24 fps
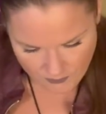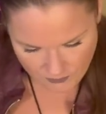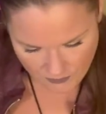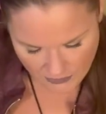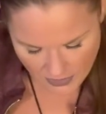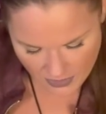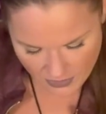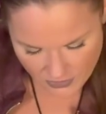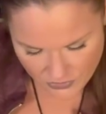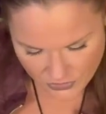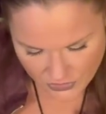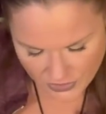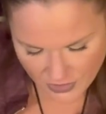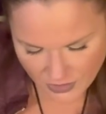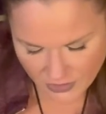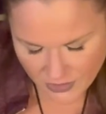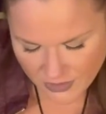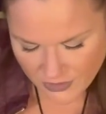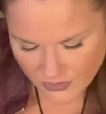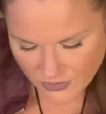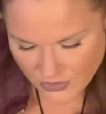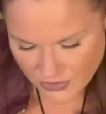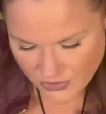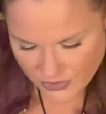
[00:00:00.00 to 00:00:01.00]
Your shared
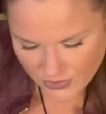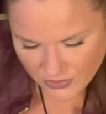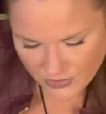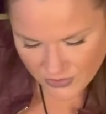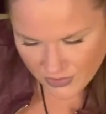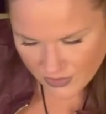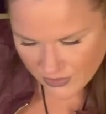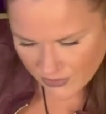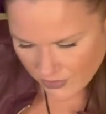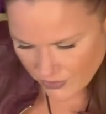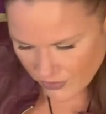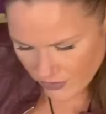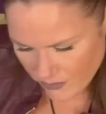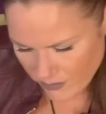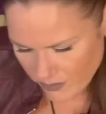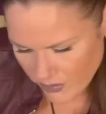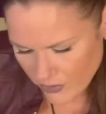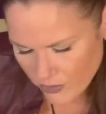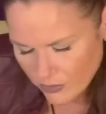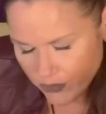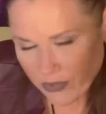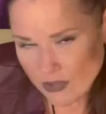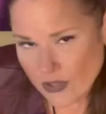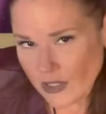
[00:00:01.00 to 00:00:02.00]
energy suggests you're
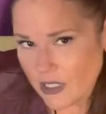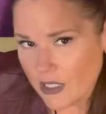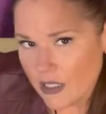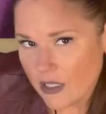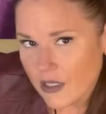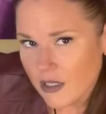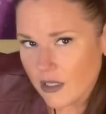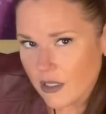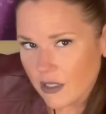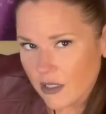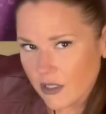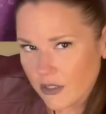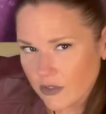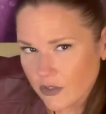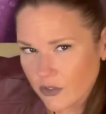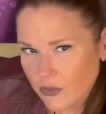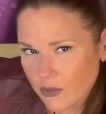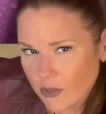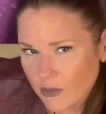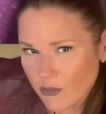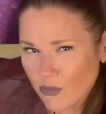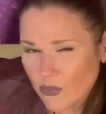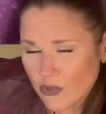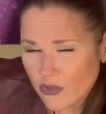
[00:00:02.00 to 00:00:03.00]
both
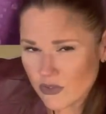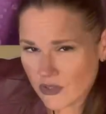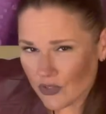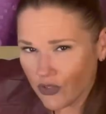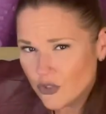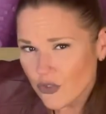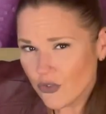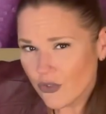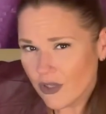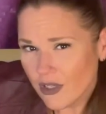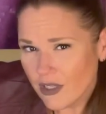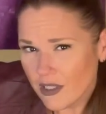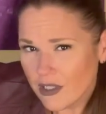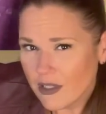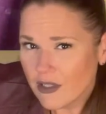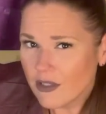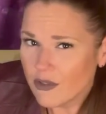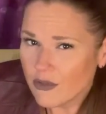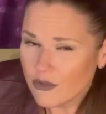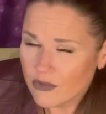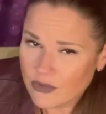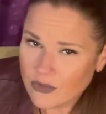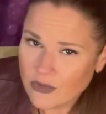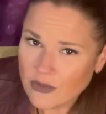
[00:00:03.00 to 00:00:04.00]
doing more than trying,
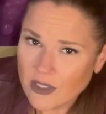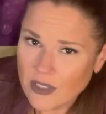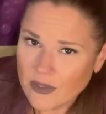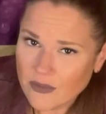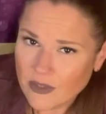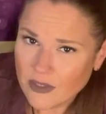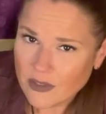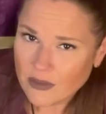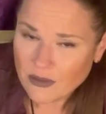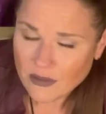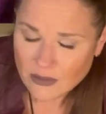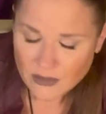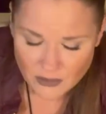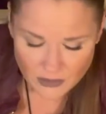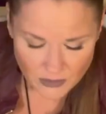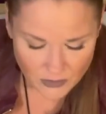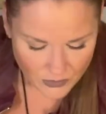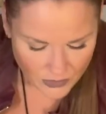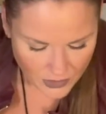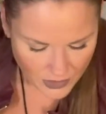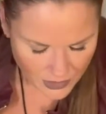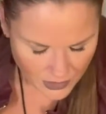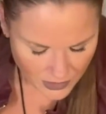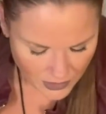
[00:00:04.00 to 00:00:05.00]
you're thriving.
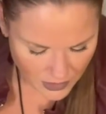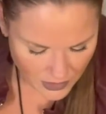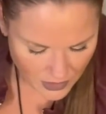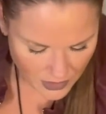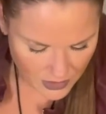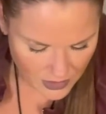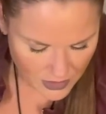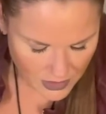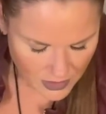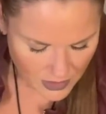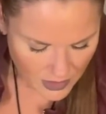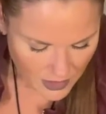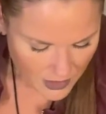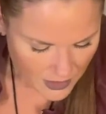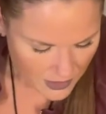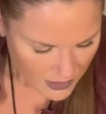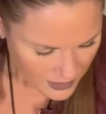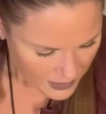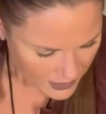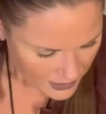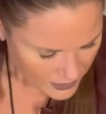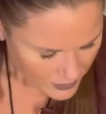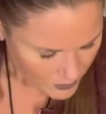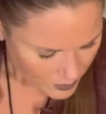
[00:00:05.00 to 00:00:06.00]
Okay?
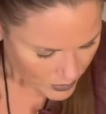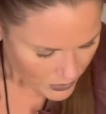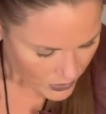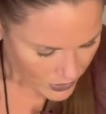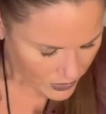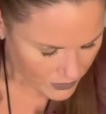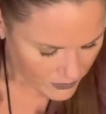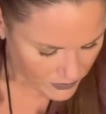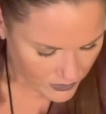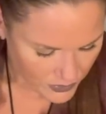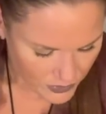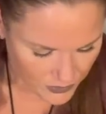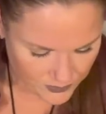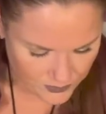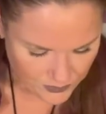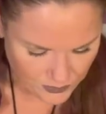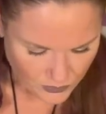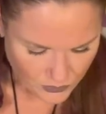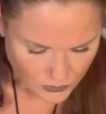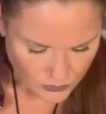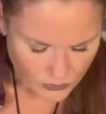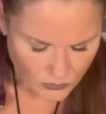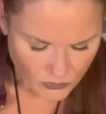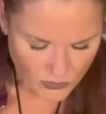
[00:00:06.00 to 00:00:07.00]
It's beautiful.
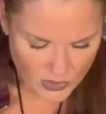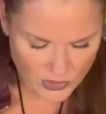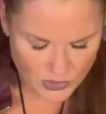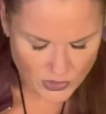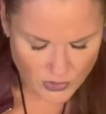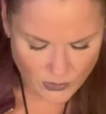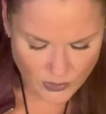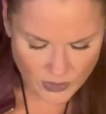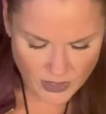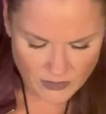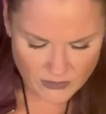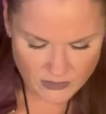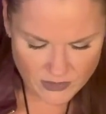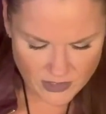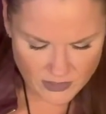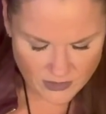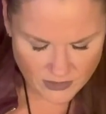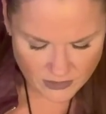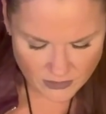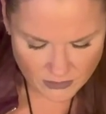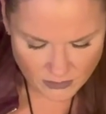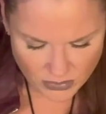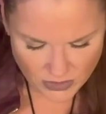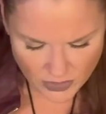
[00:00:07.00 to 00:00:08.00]
So whatever this
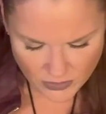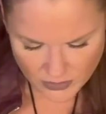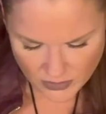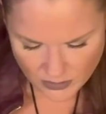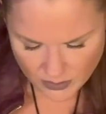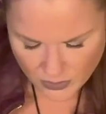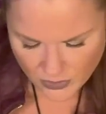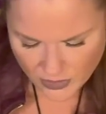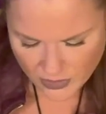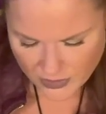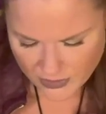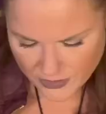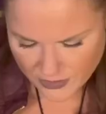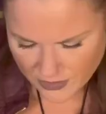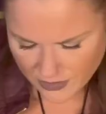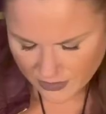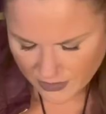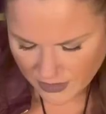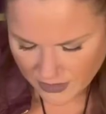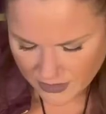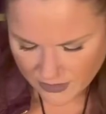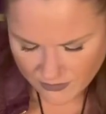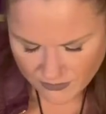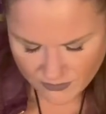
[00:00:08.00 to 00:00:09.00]
little blow-up was,
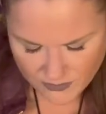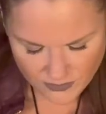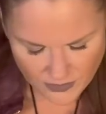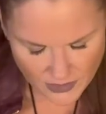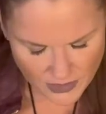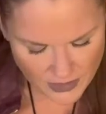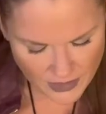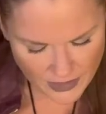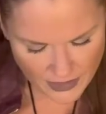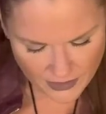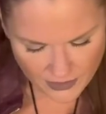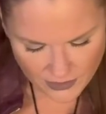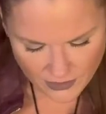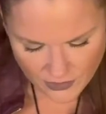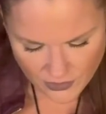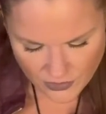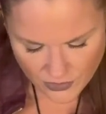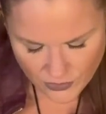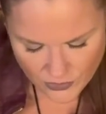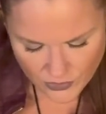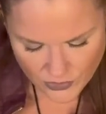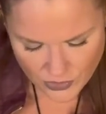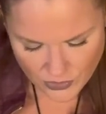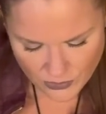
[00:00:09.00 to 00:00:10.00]
it's fine.
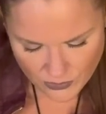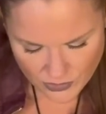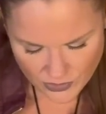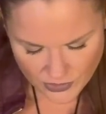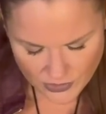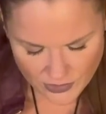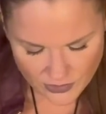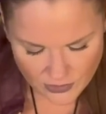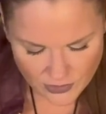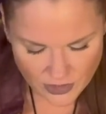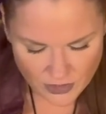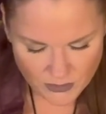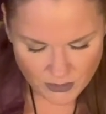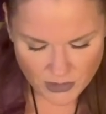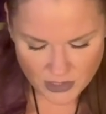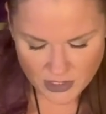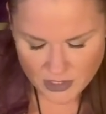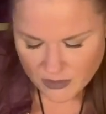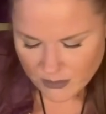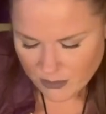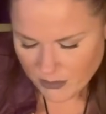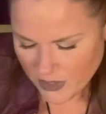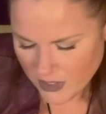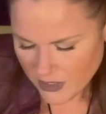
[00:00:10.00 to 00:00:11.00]
You two are still going to be
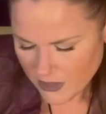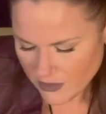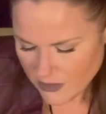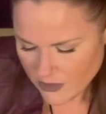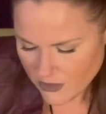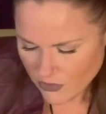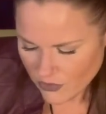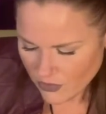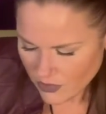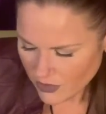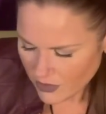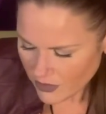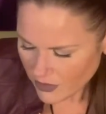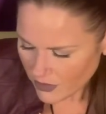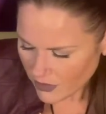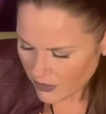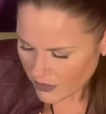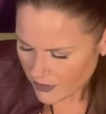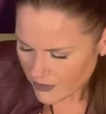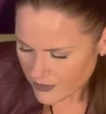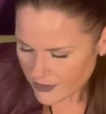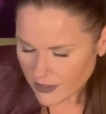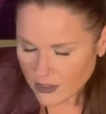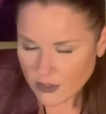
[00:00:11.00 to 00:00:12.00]
committed to the
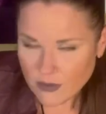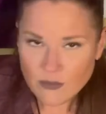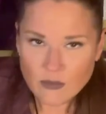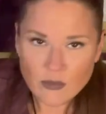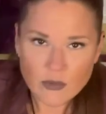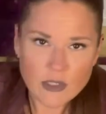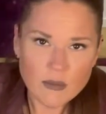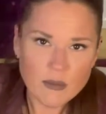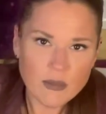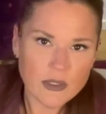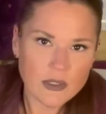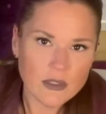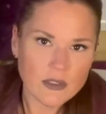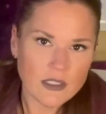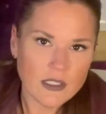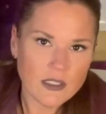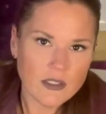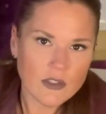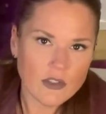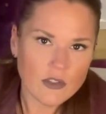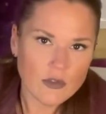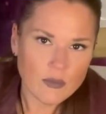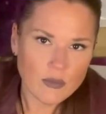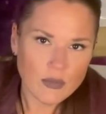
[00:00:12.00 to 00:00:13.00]
cause of
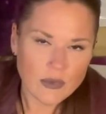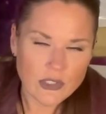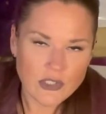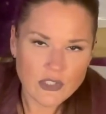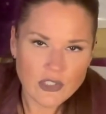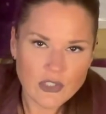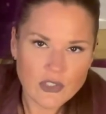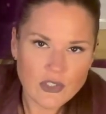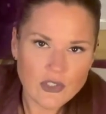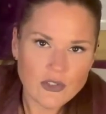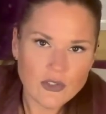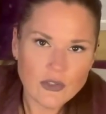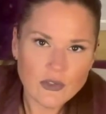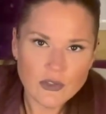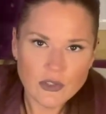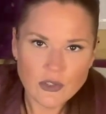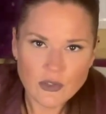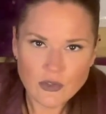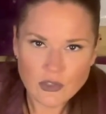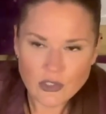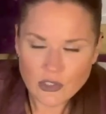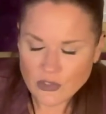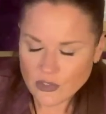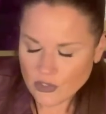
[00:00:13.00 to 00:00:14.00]
rebuilding your bridges and your
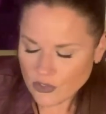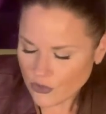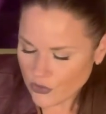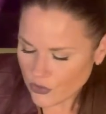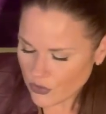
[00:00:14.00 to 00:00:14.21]
unions and